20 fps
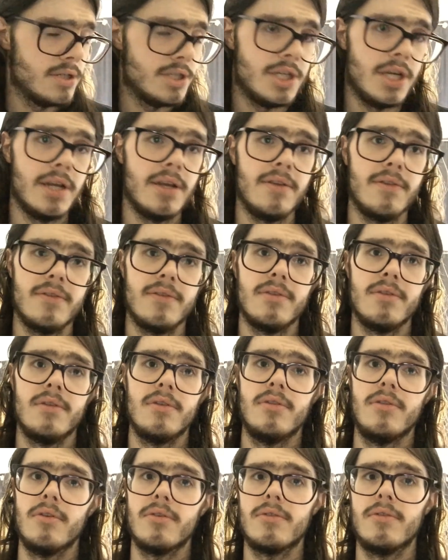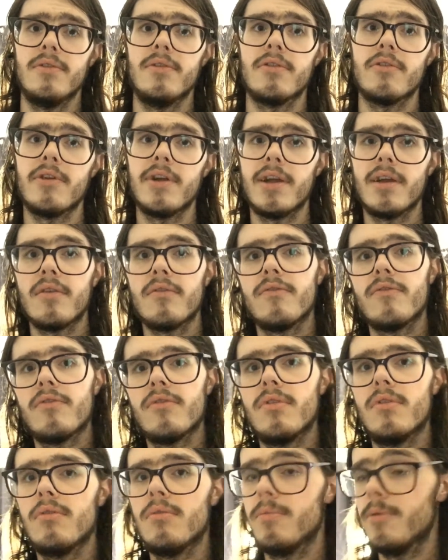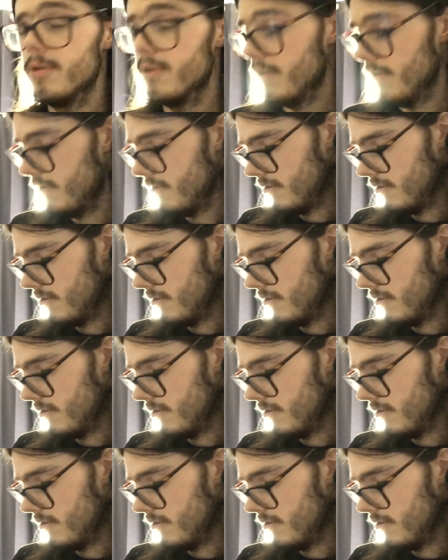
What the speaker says: Shaker's knocked on the ground for a little bit,